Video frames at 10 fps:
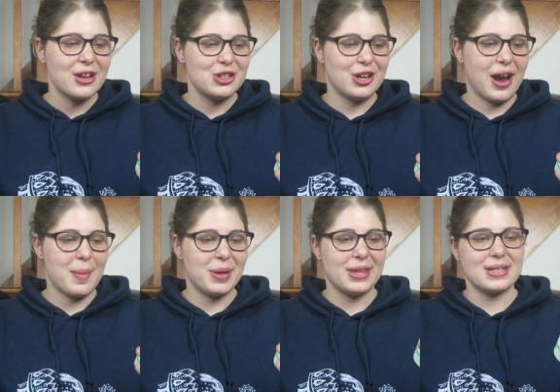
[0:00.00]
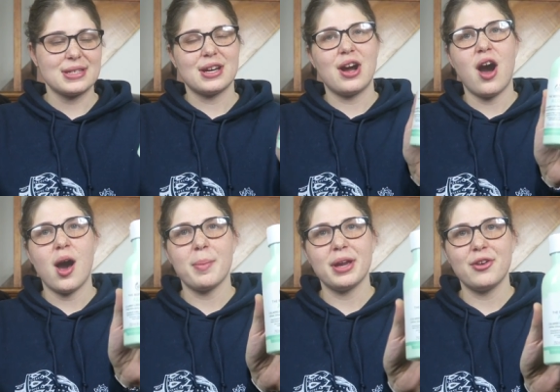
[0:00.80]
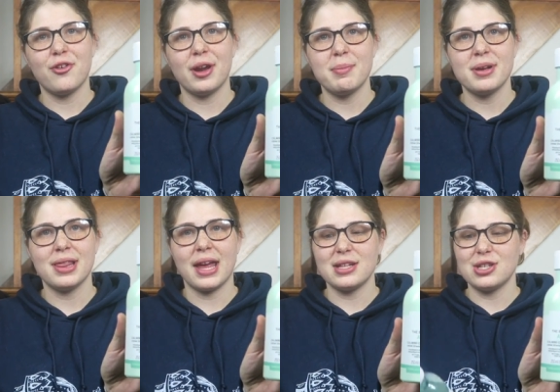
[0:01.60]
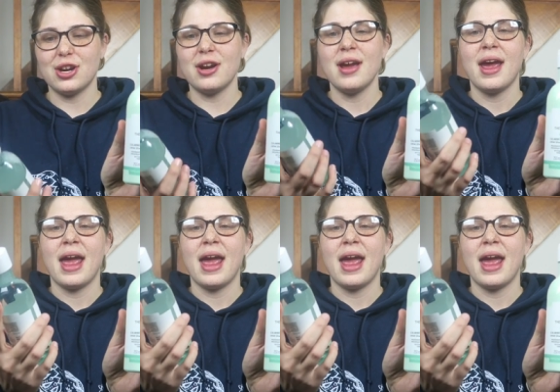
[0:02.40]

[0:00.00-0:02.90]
She got me this Calming Cream Cleanser